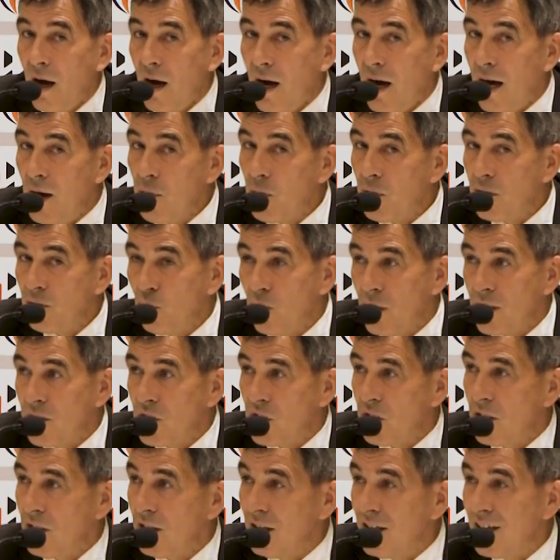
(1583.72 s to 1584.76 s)
I was
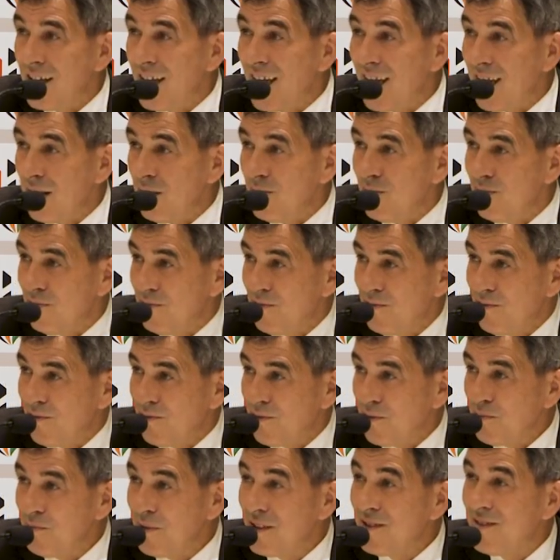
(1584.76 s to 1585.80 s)
watching a game
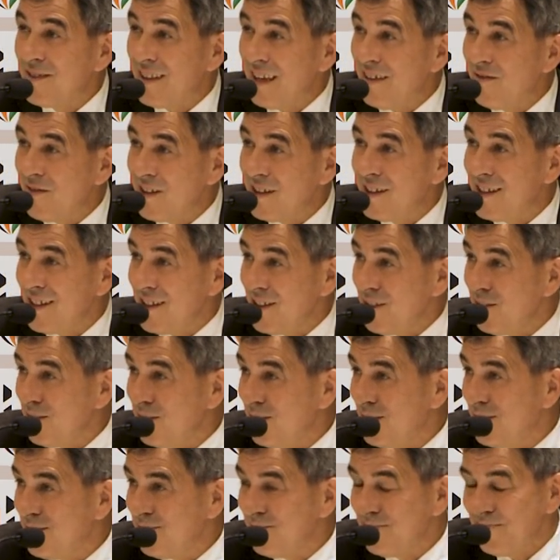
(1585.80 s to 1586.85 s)
from the
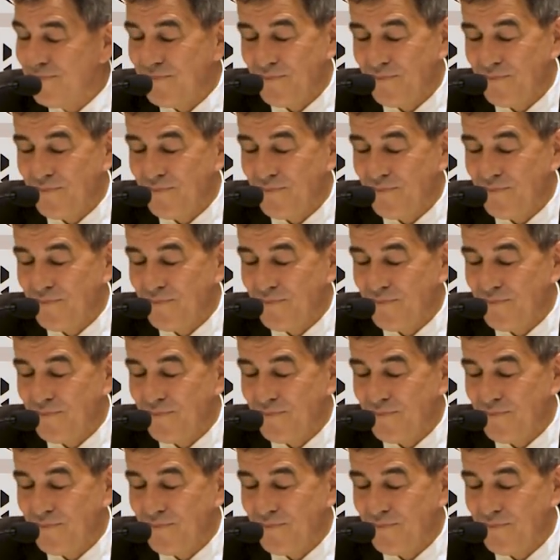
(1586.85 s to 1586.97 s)
70s